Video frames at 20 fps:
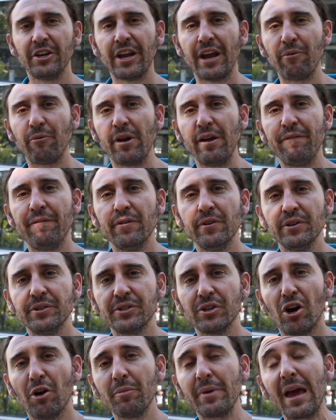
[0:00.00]
G'day
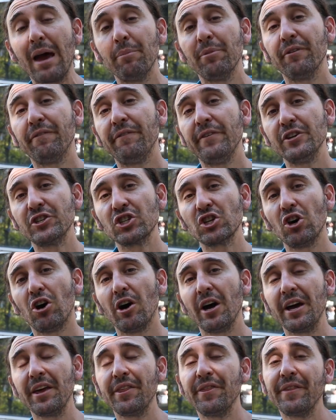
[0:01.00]
reefers, I'm Cam the Fish
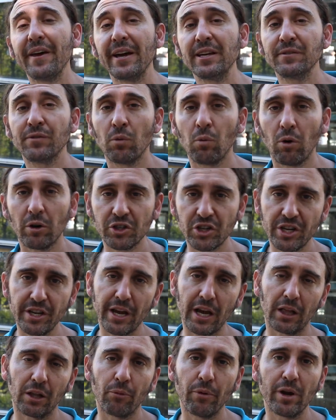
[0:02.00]
Guy. Thanks for watching
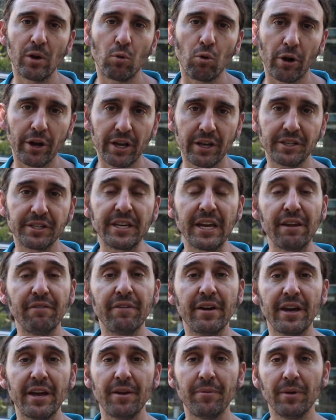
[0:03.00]
Gallery Aquatica
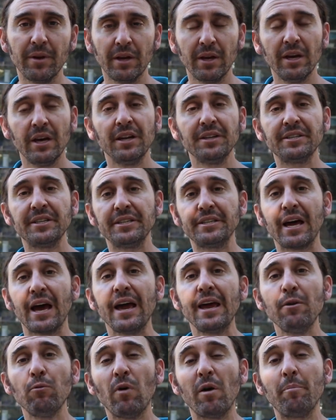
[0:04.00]
TV.
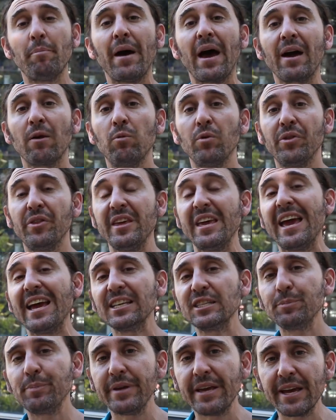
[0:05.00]
Today we're back with the
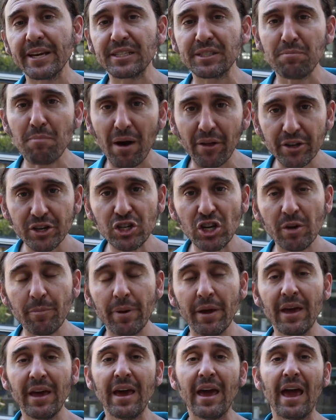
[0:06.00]
SPS Mothership
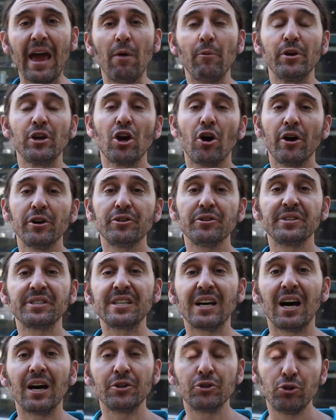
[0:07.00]
and we're going to
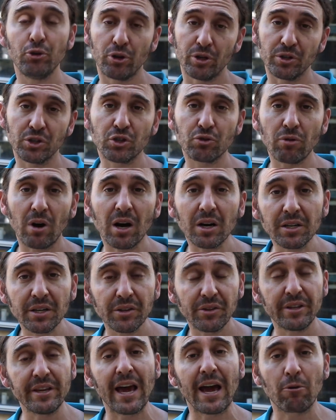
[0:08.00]
start to
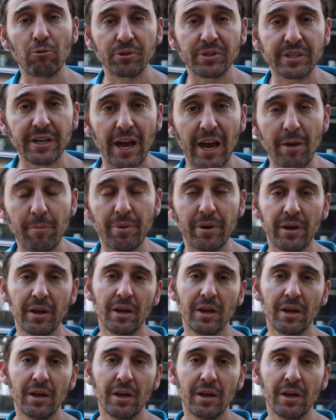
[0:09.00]
construct the aquascape.